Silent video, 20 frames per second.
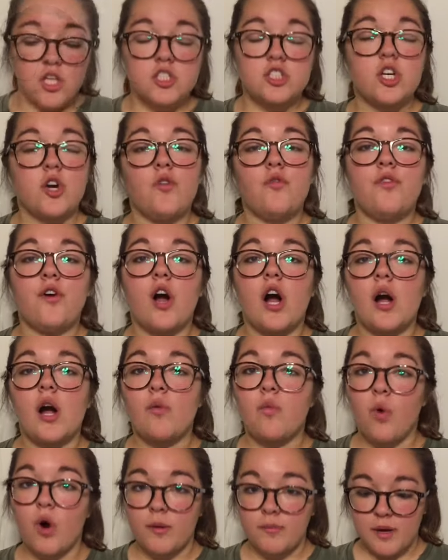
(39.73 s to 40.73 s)
So for our
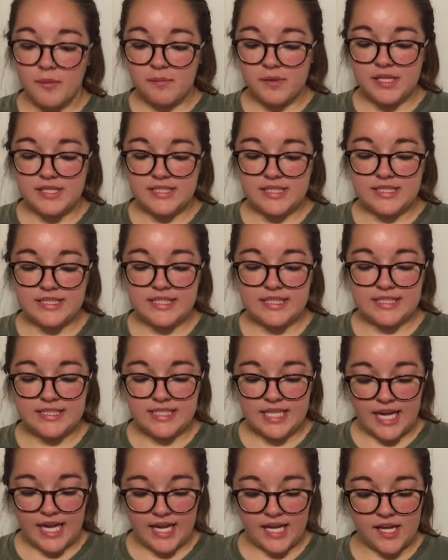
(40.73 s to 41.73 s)
warm-up lesson
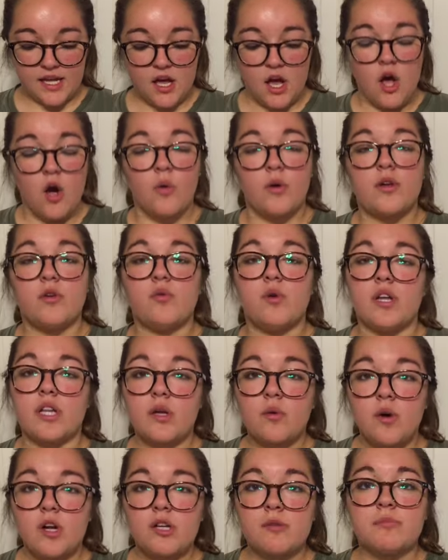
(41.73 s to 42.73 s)
today, we
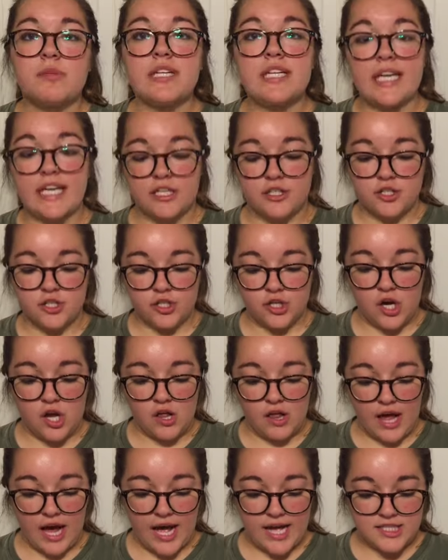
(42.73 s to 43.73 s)
really want to begin your
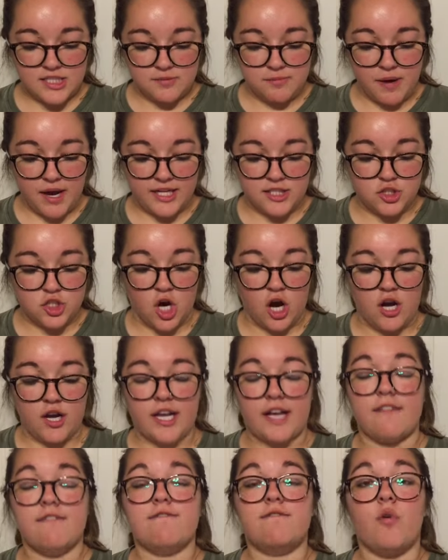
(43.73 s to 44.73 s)
class by
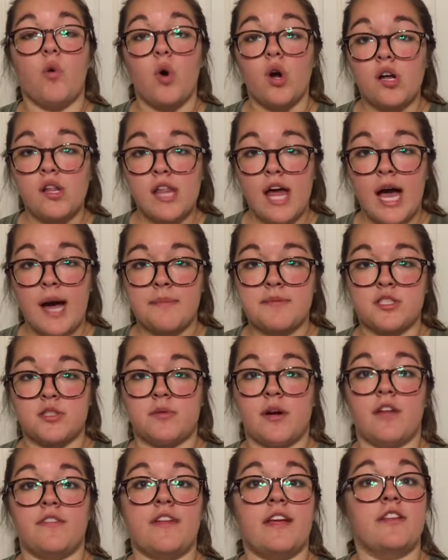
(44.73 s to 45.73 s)
jogging 4 laps
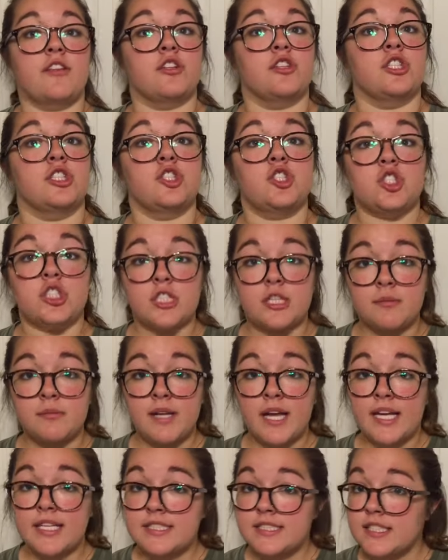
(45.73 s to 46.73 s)
around either the
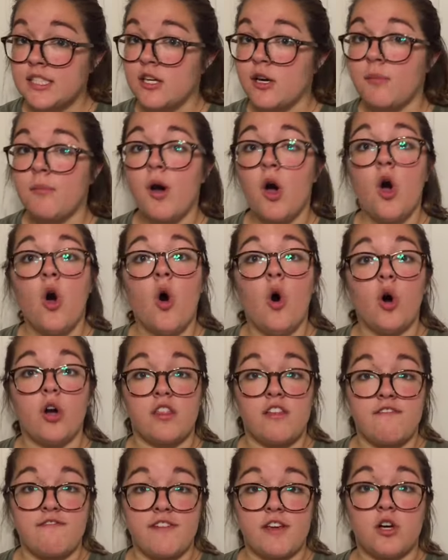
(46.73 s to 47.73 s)
gymnasium or
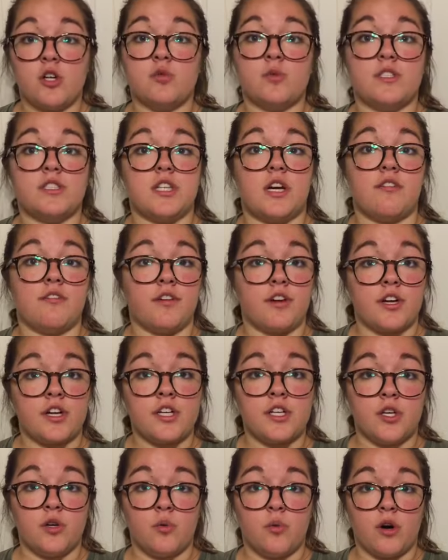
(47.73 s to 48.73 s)
the field, whichever
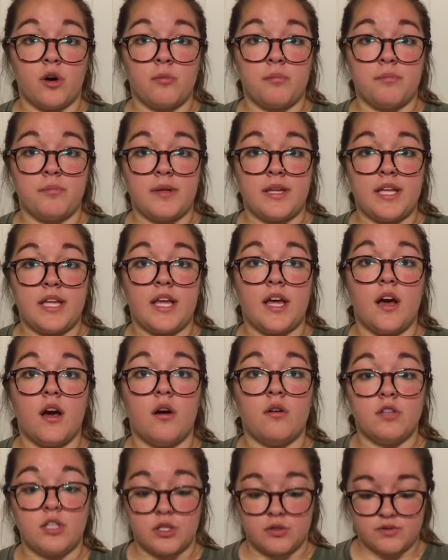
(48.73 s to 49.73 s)
you will be
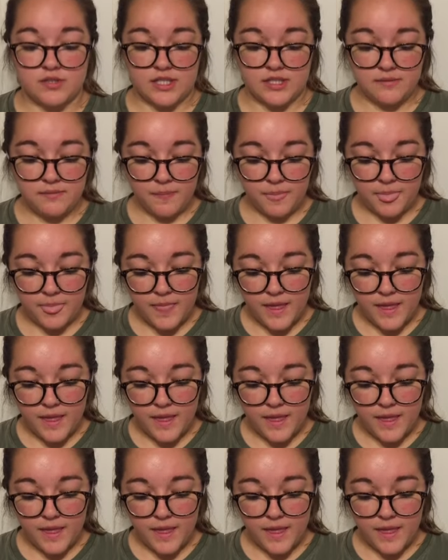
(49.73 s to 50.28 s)
using.